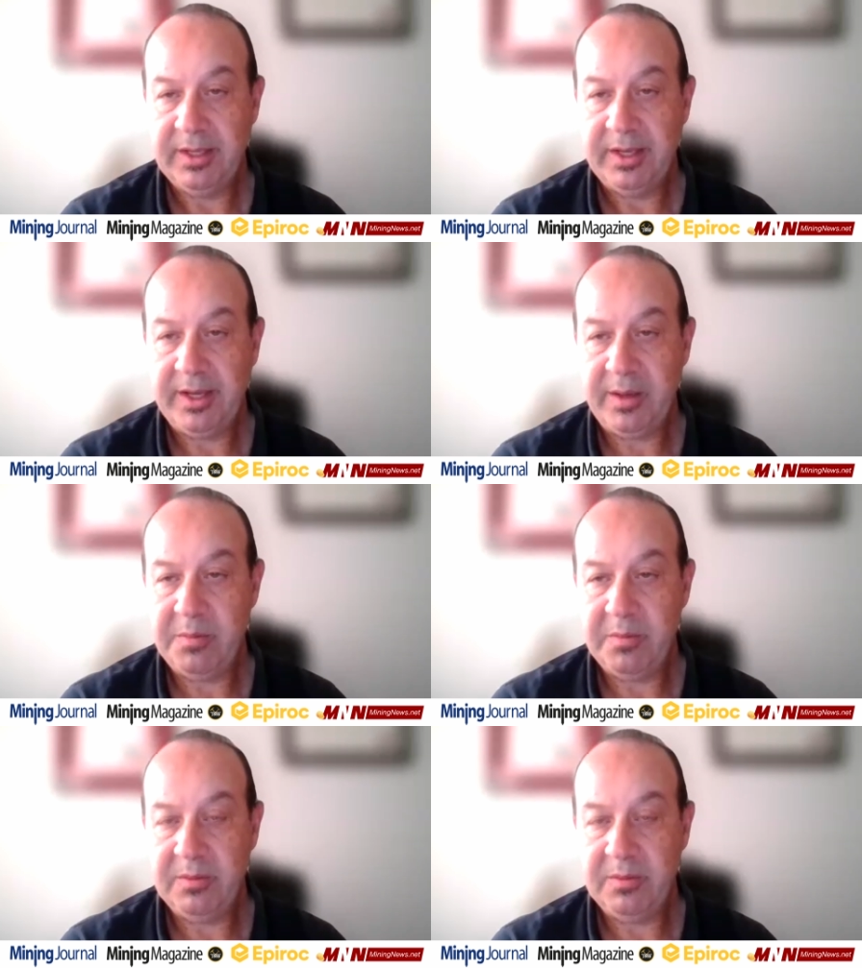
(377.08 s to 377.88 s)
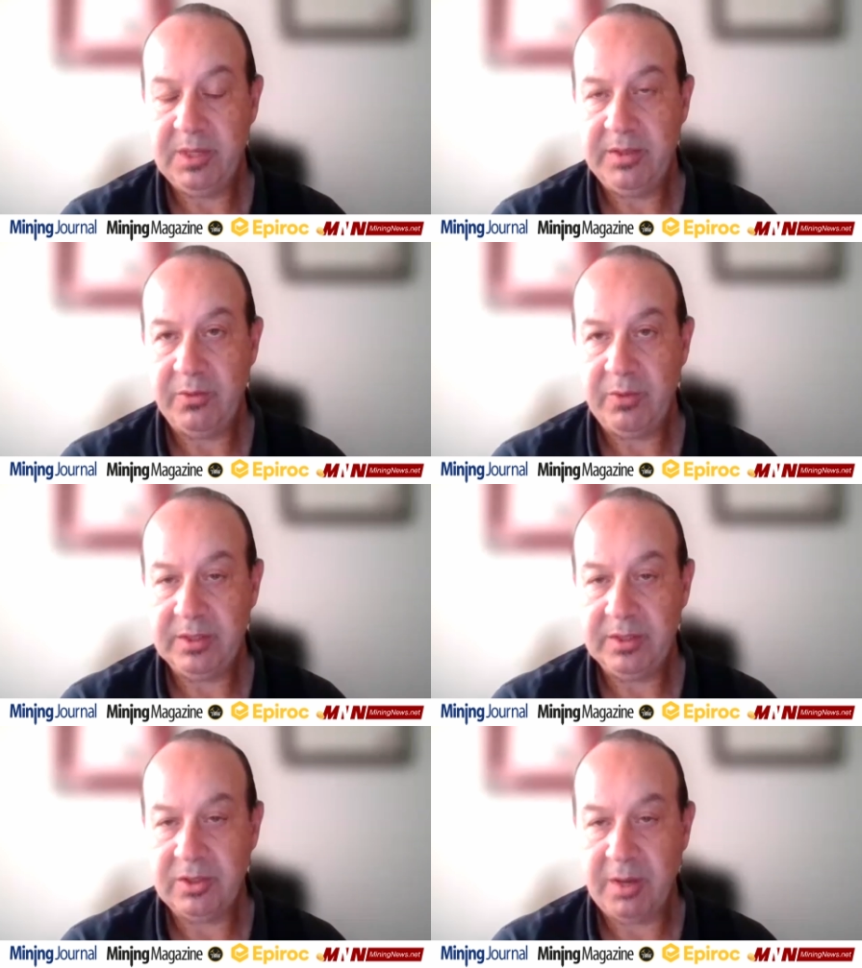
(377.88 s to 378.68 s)
um, and the re-
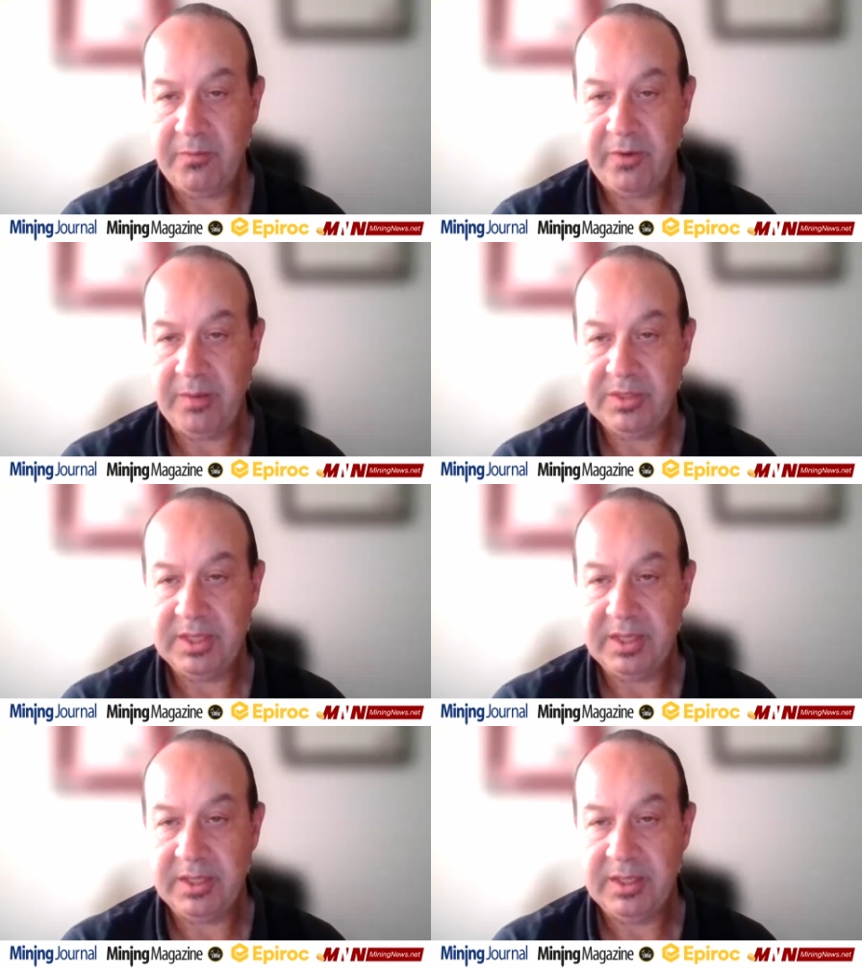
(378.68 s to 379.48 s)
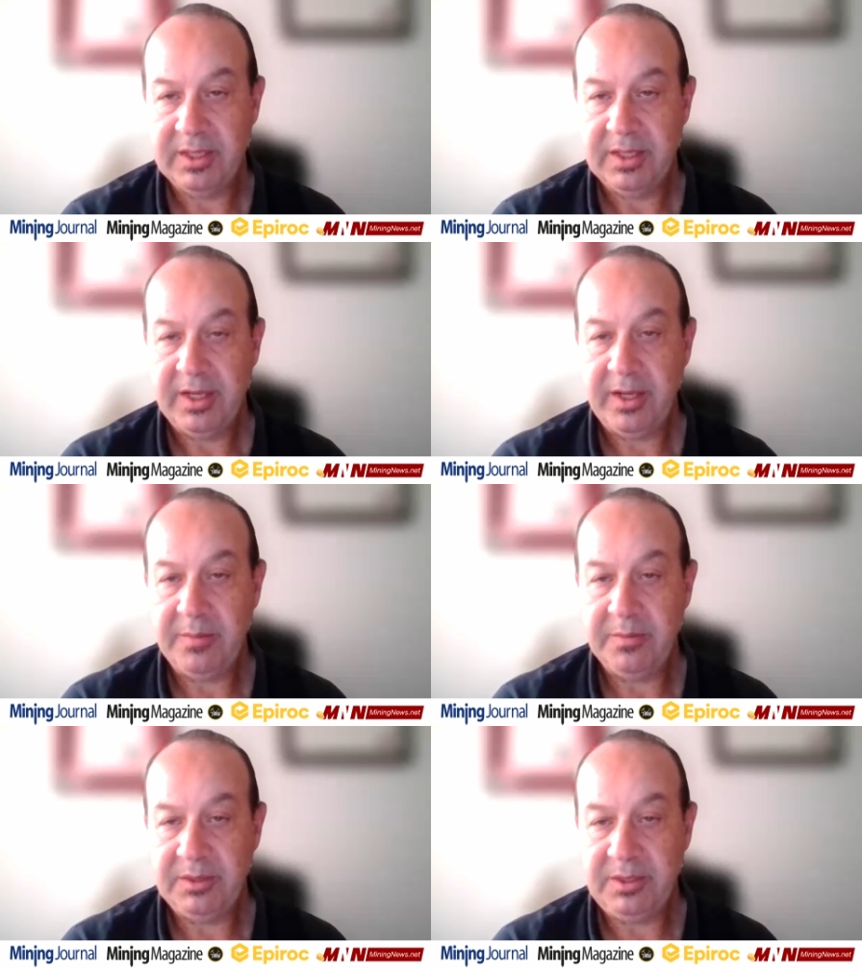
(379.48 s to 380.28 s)
timeframes that
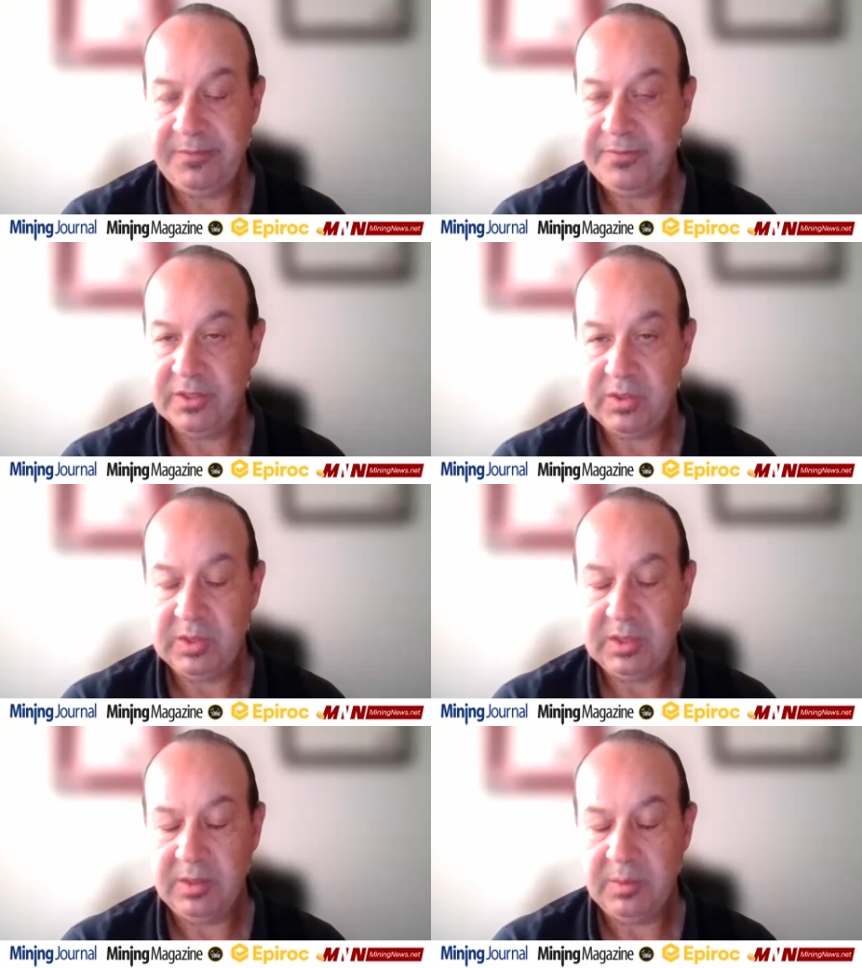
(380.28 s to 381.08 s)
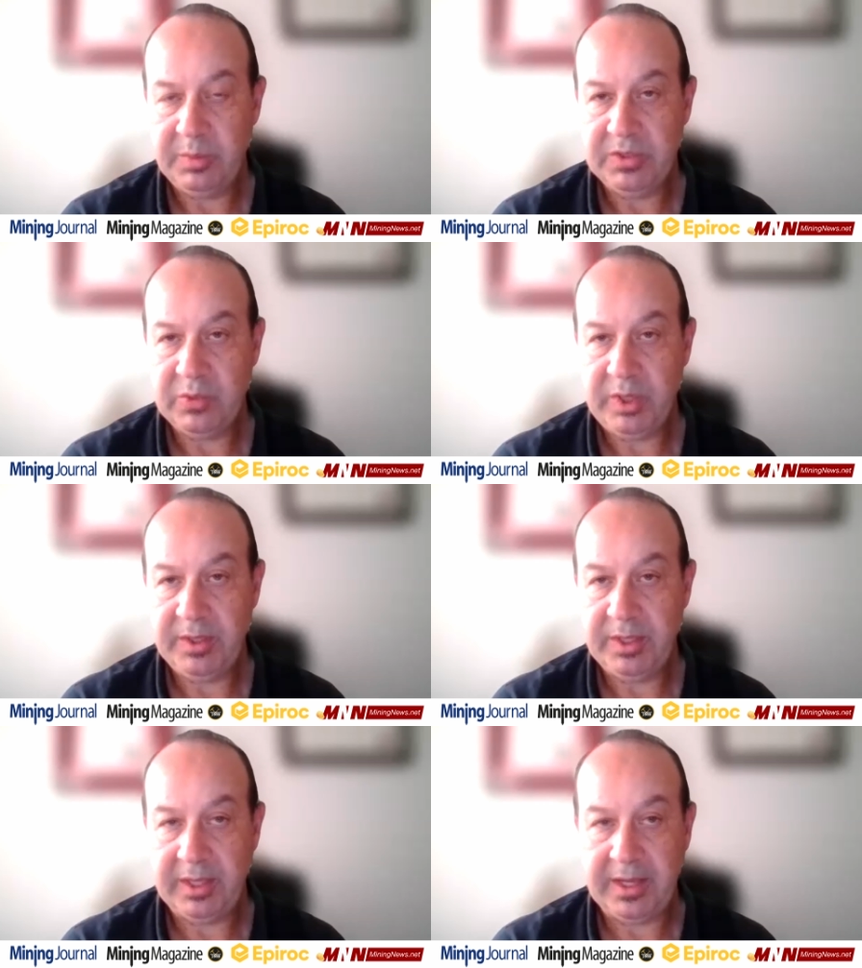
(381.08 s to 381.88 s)
um, differs between
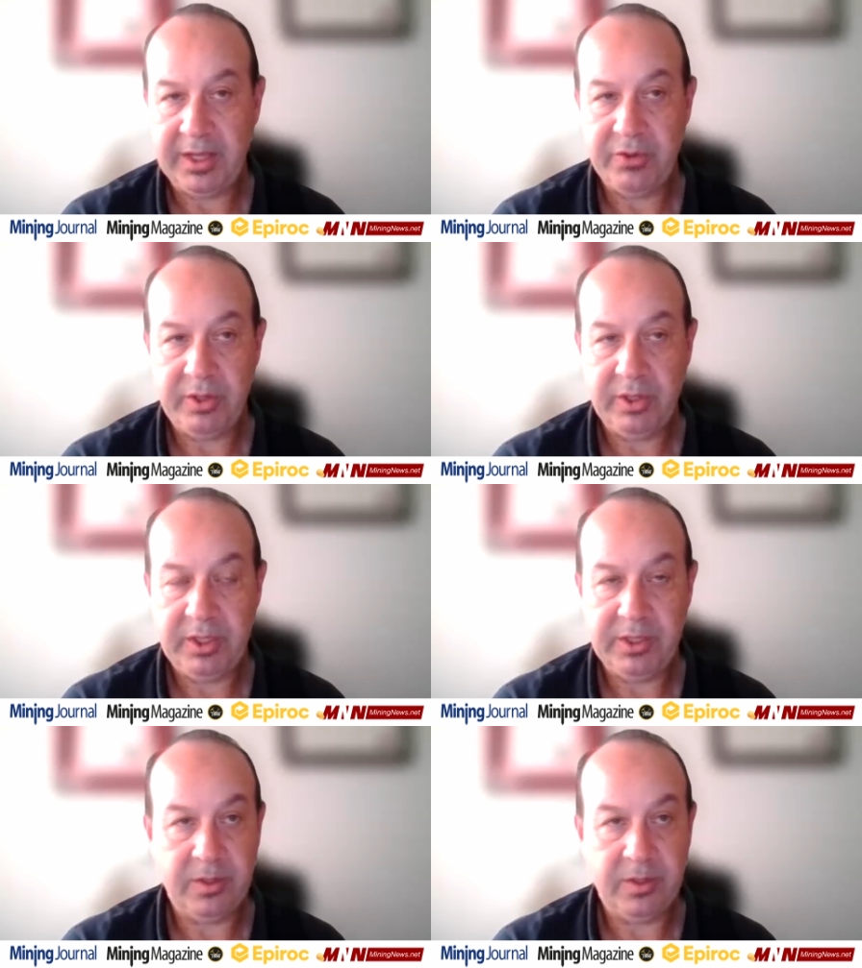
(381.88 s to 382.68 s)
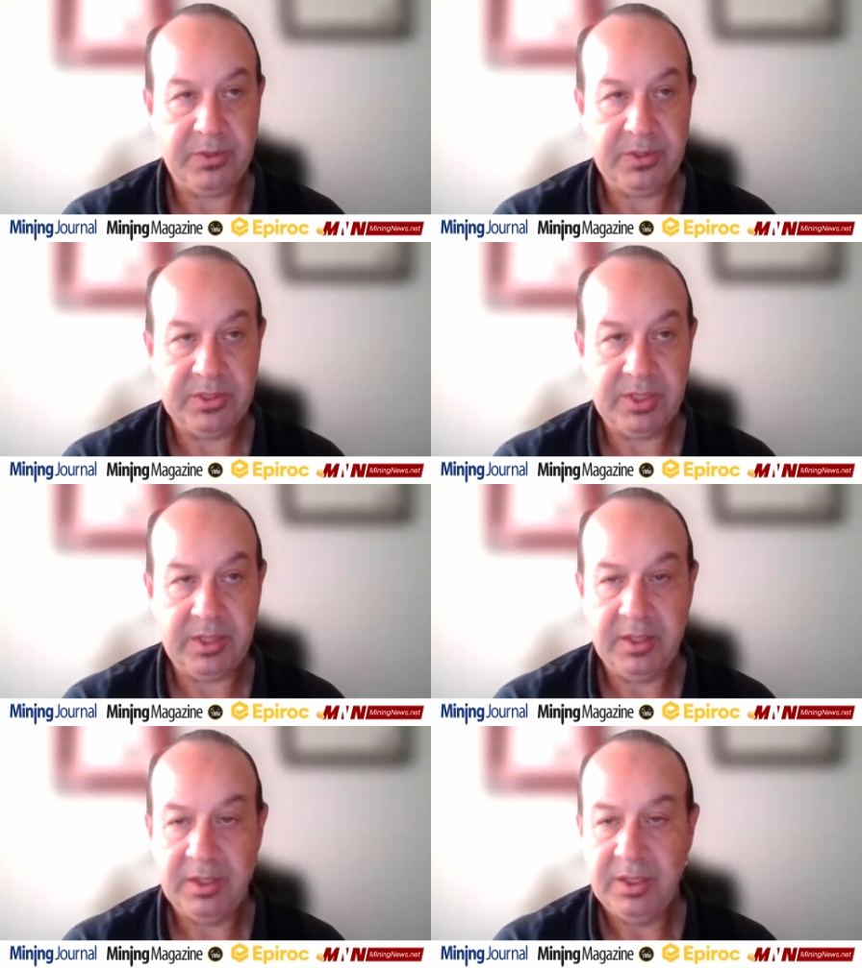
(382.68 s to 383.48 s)
the larger early adopters
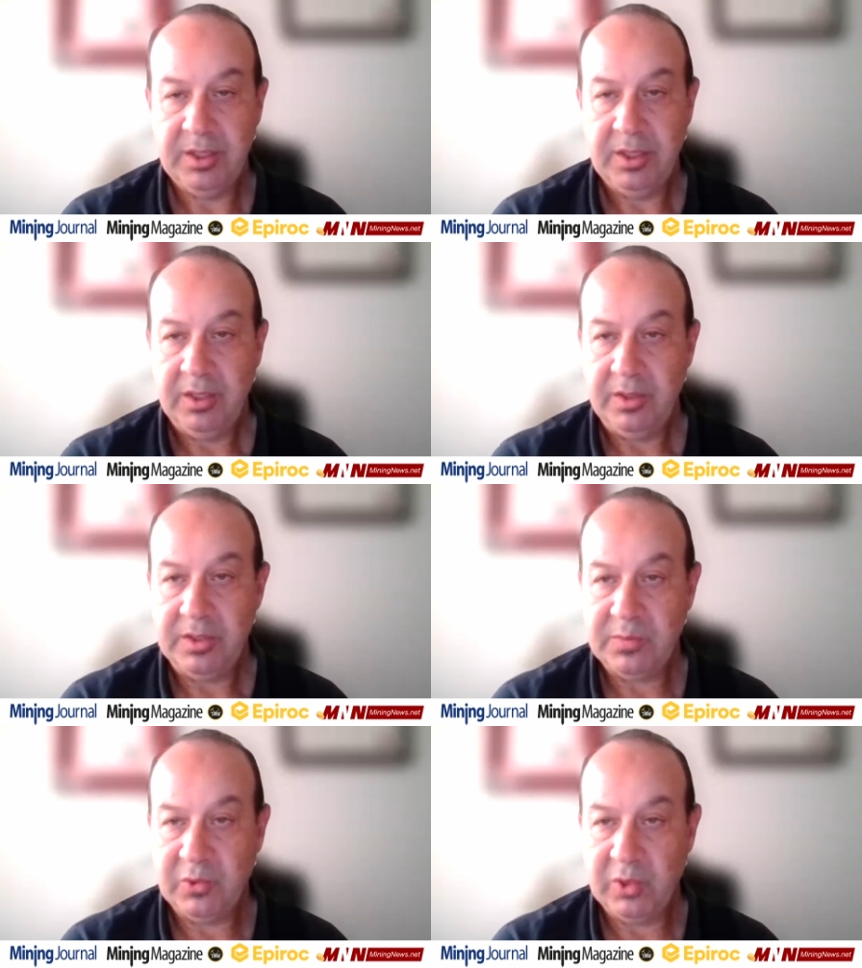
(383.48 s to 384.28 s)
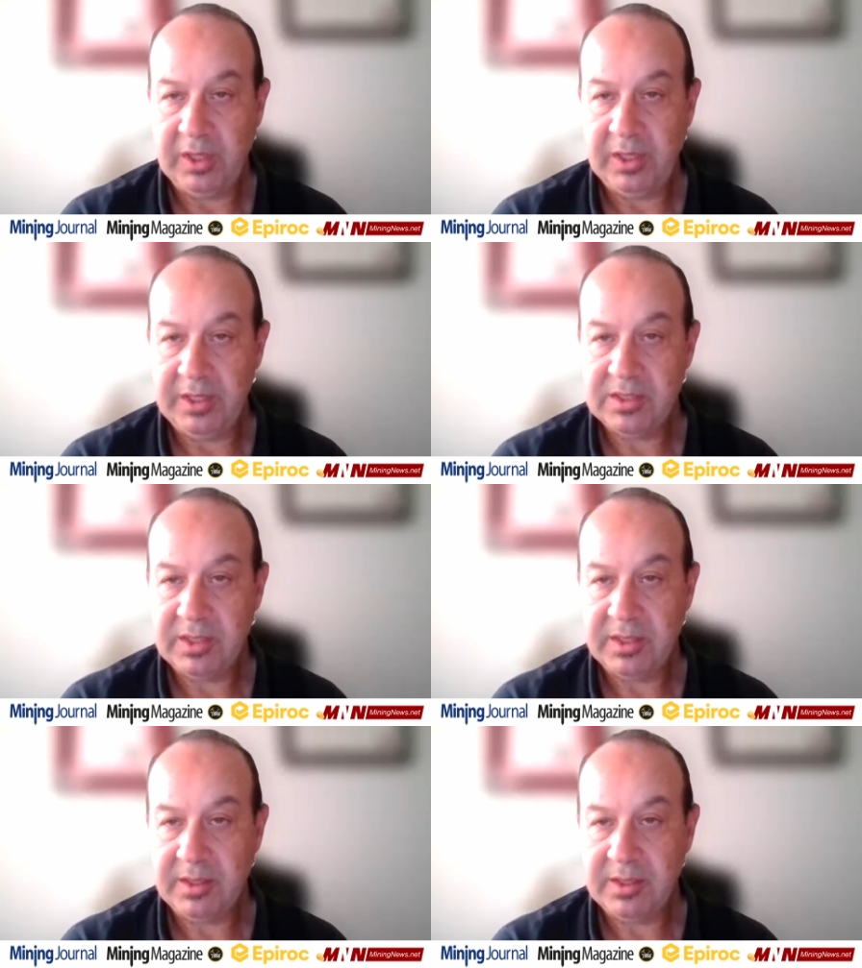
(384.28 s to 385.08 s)
than the smaller, less,
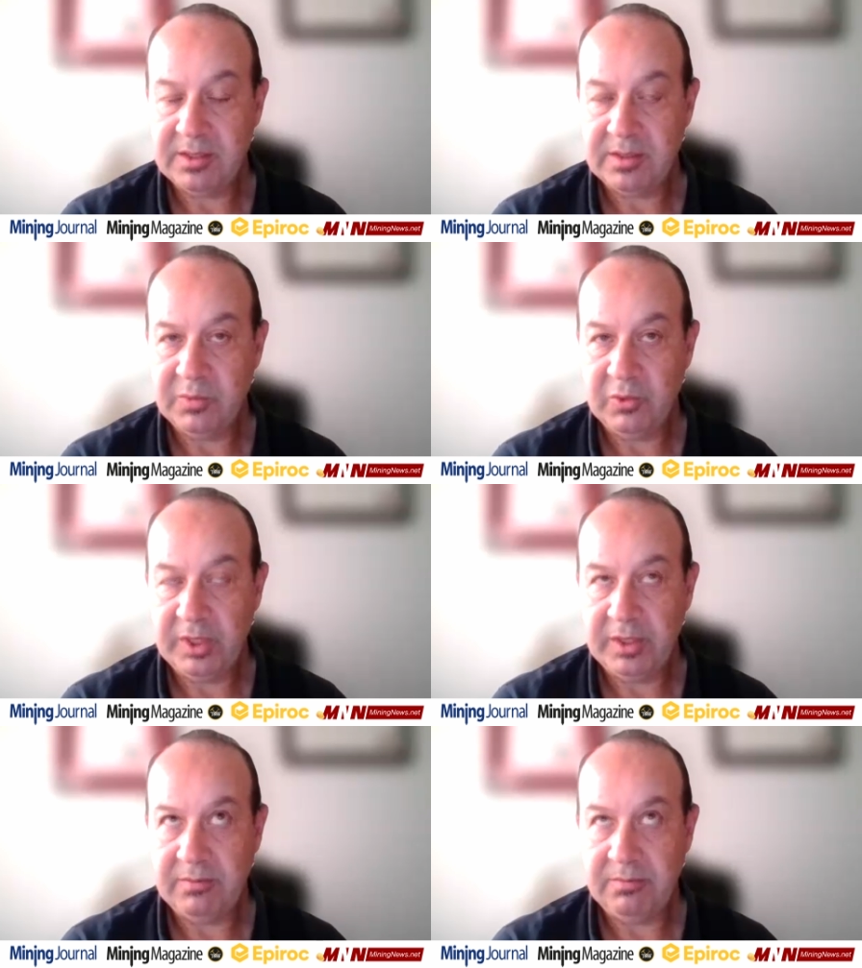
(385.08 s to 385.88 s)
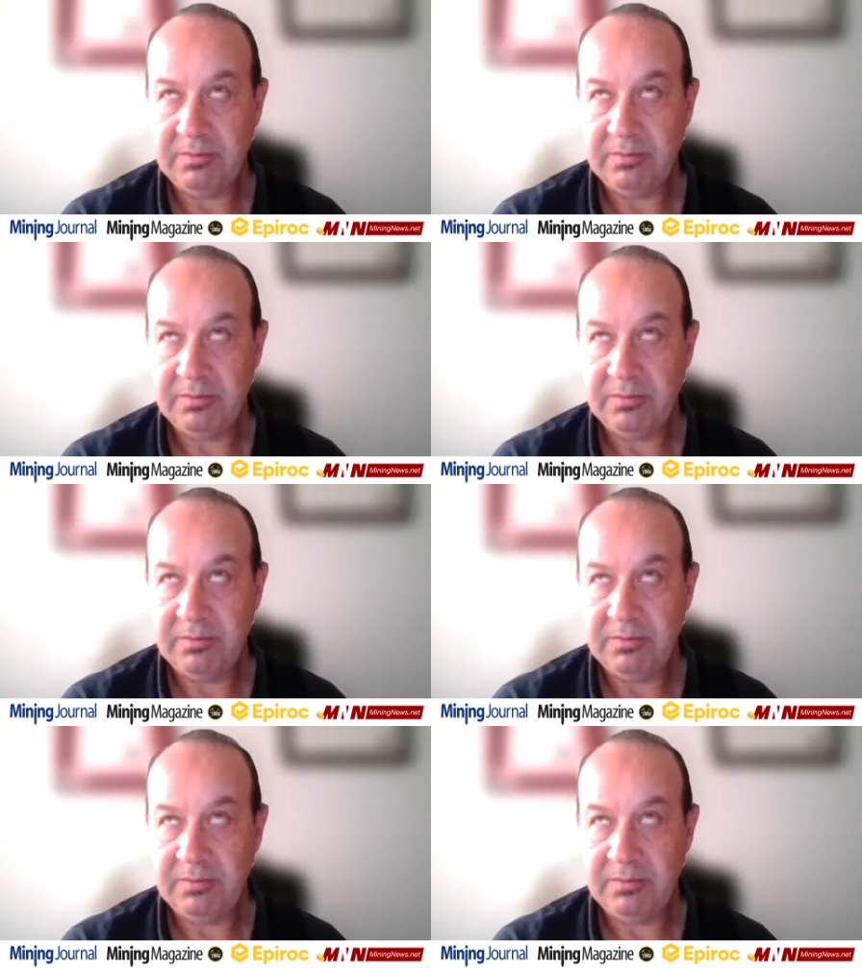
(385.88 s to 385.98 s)
I guess, the more the,